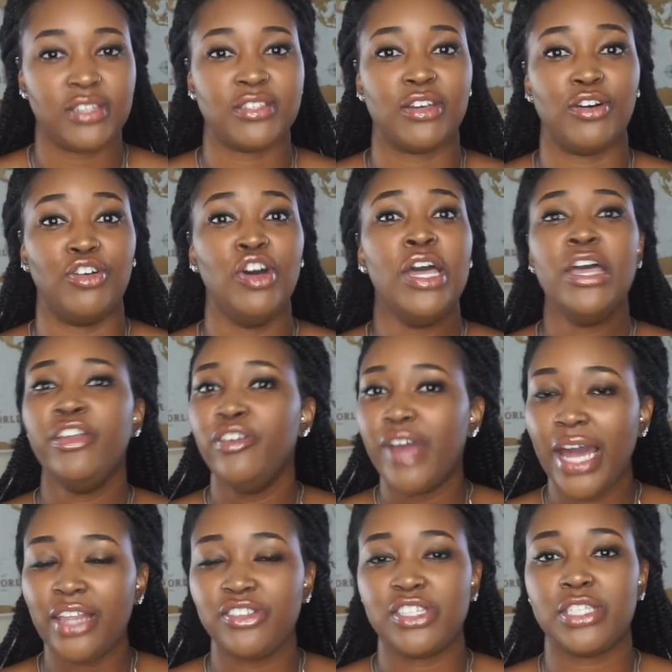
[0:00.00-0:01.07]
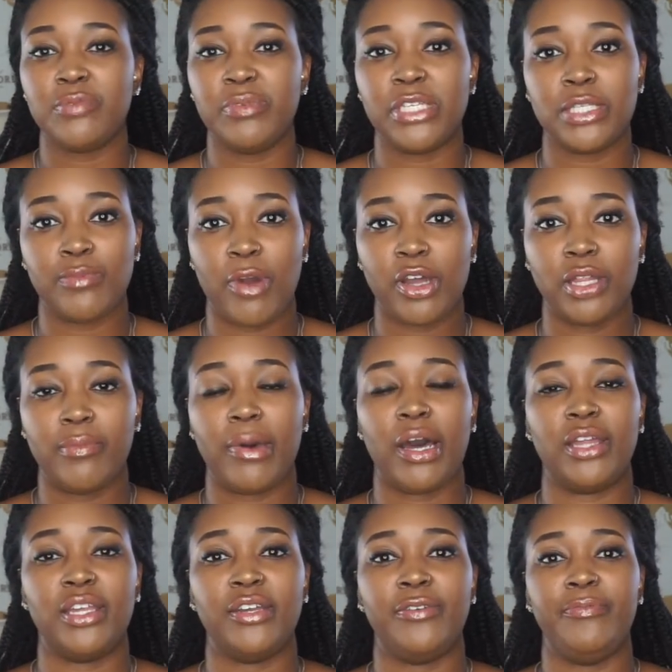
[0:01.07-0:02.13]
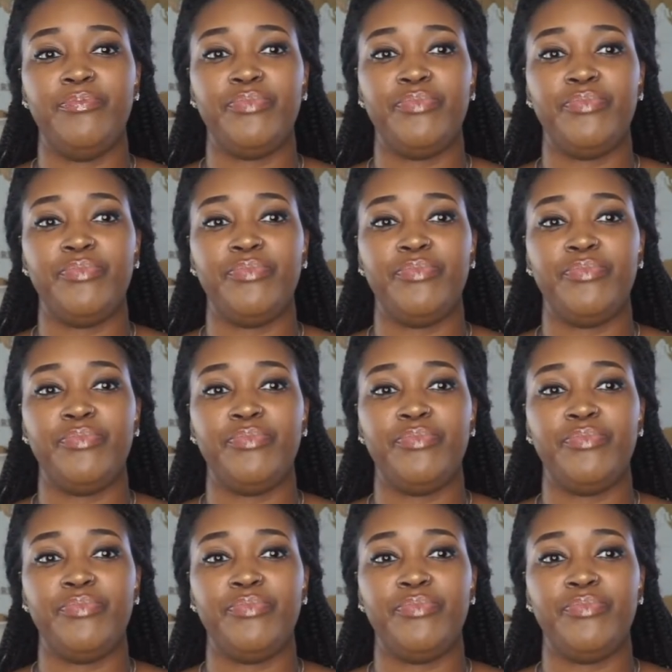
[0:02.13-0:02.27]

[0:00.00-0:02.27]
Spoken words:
So you gotta just be smart about it.